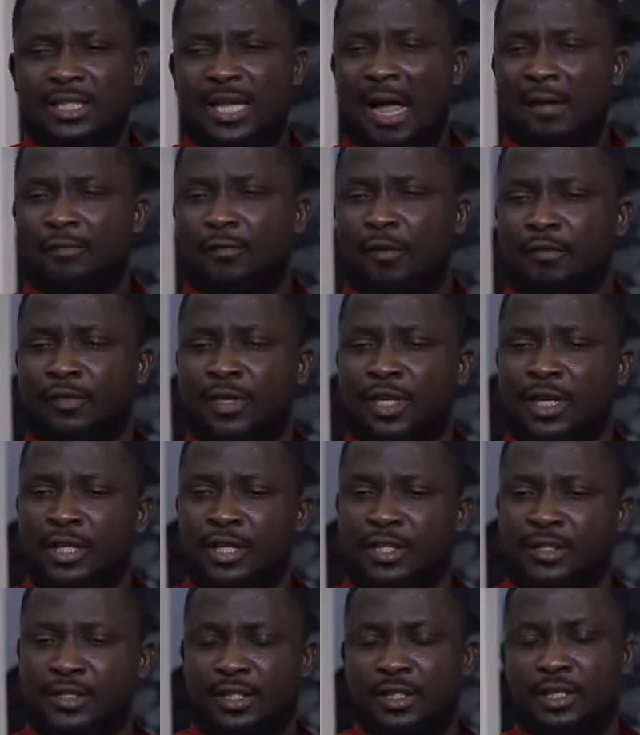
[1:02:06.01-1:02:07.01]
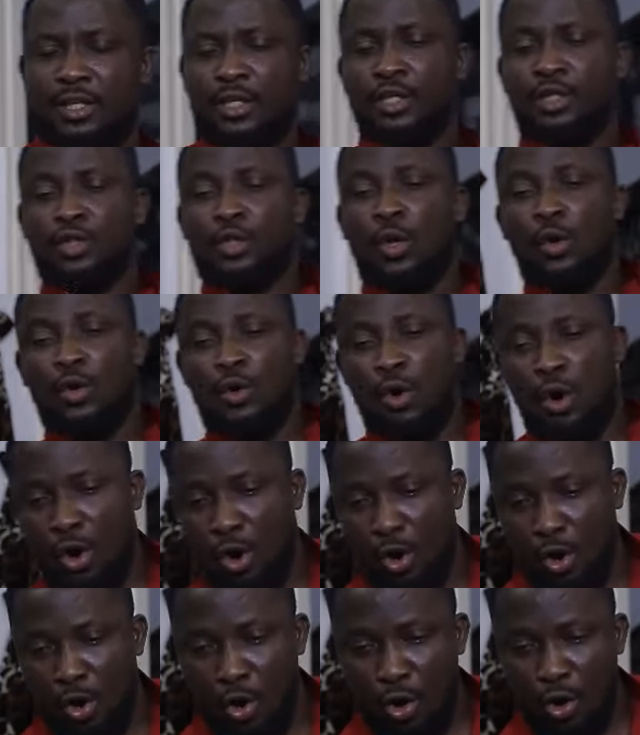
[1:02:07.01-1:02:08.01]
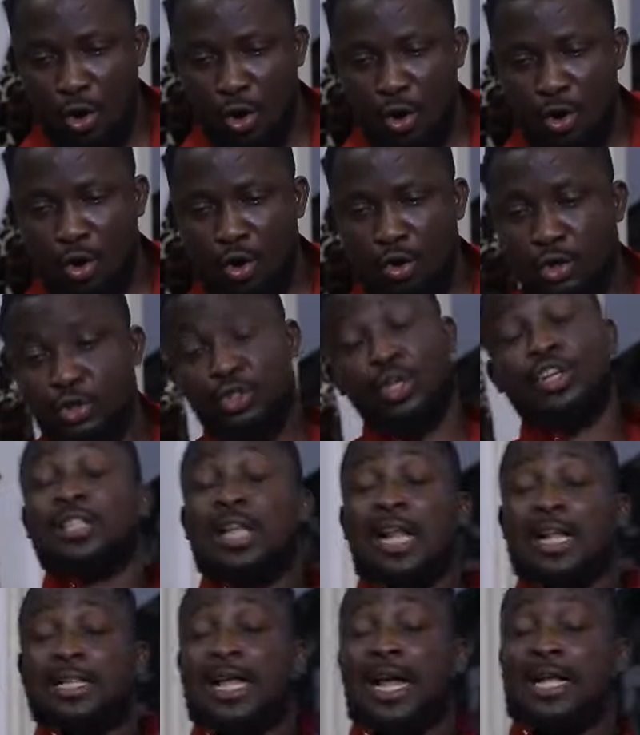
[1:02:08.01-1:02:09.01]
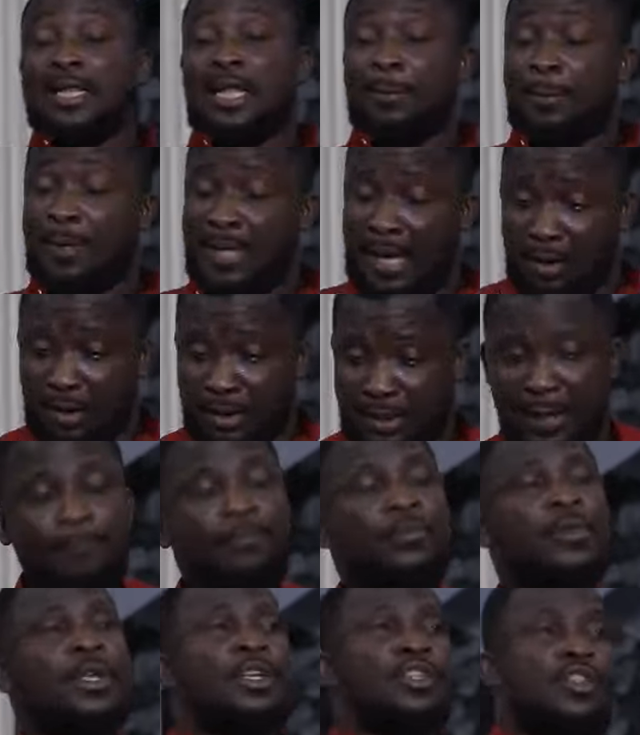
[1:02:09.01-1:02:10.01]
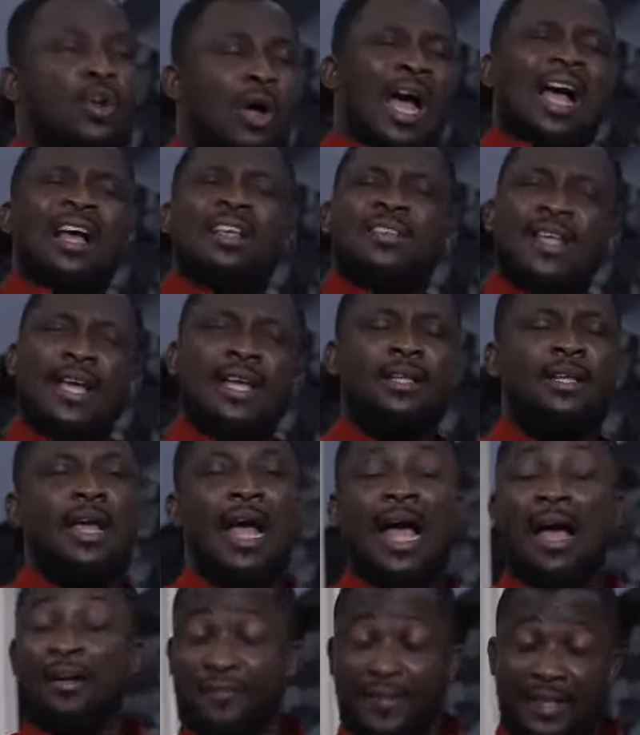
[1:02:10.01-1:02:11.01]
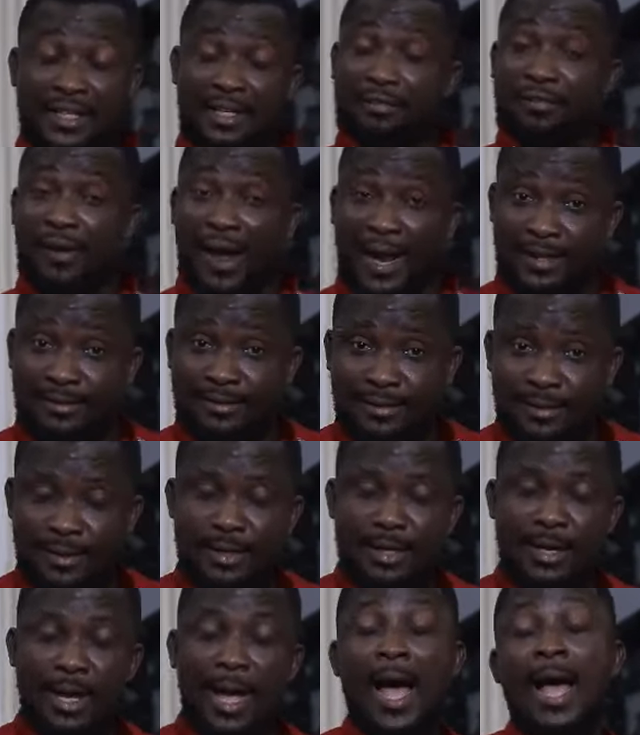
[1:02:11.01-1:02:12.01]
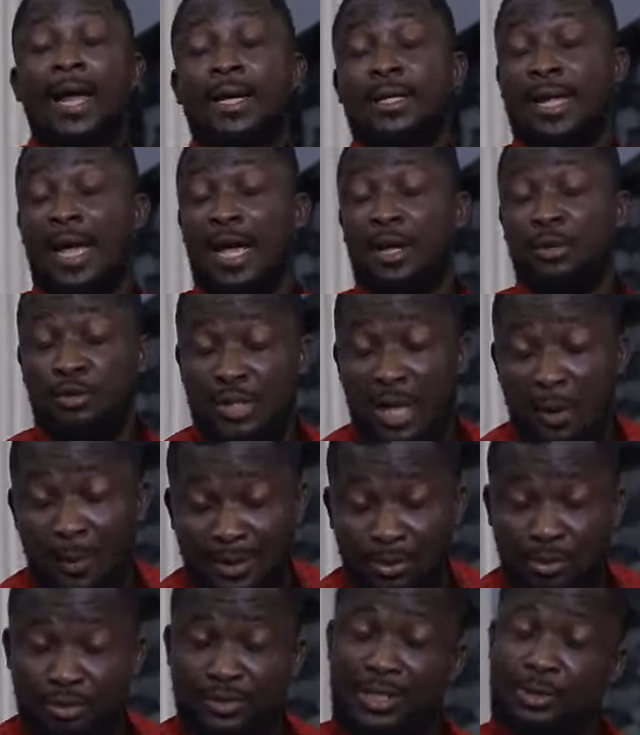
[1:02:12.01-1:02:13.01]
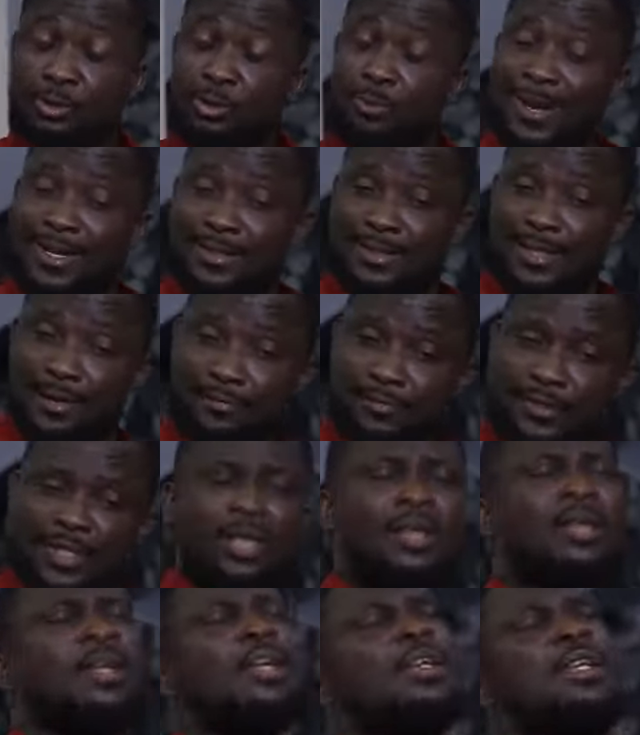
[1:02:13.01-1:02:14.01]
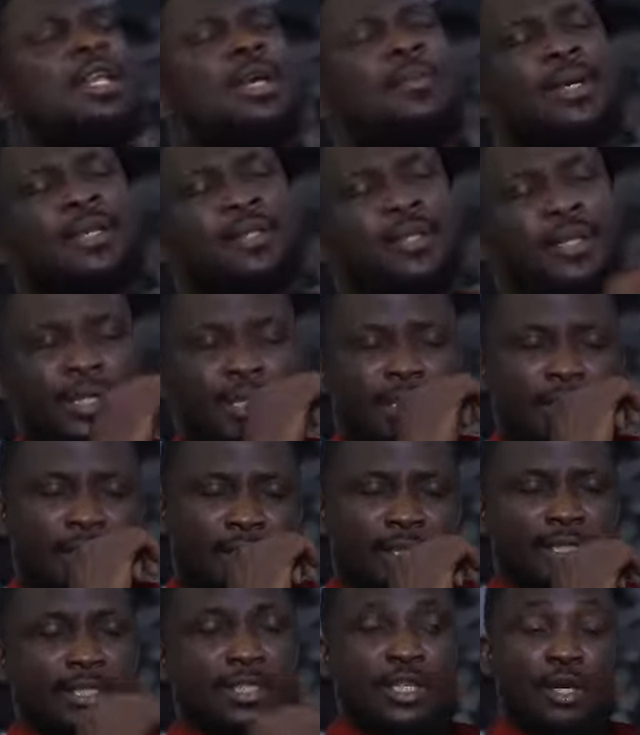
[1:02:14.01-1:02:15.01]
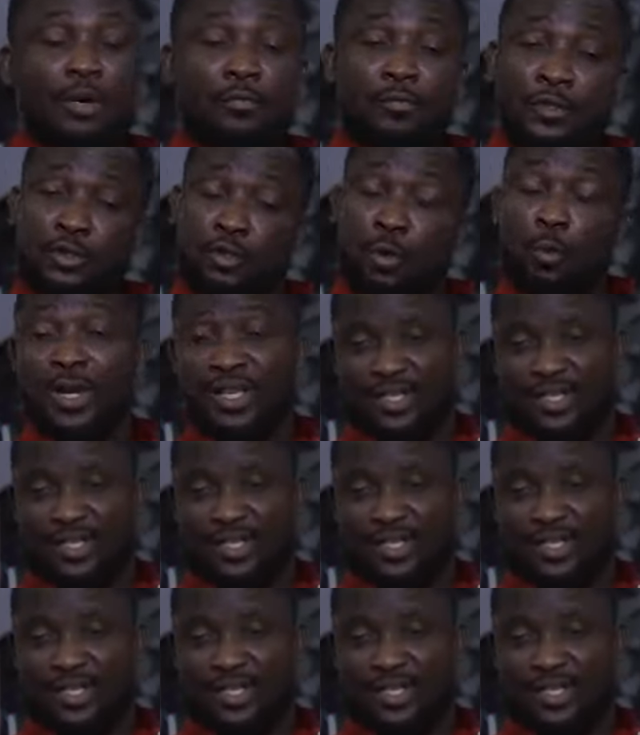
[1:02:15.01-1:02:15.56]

this half of this thing to go just like that. I pay my water. So I said, after the fight, and I used that one to settle myself. Say, let me drink it instead of it to